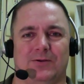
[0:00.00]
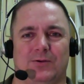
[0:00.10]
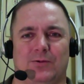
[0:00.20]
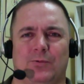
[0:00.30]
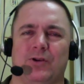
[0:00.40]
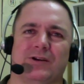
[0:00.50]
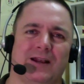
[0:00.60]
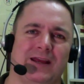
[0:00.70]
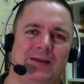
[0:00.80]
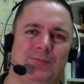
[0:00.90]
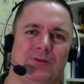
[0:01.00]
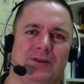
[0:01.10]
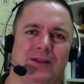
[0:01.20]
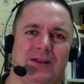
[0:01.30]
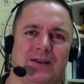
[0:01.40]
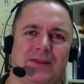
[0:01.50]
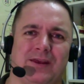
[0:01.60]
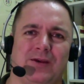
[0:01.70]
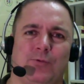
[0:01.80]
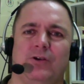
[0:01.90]
would claim that
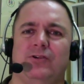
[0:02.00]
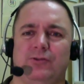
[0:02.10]
they would do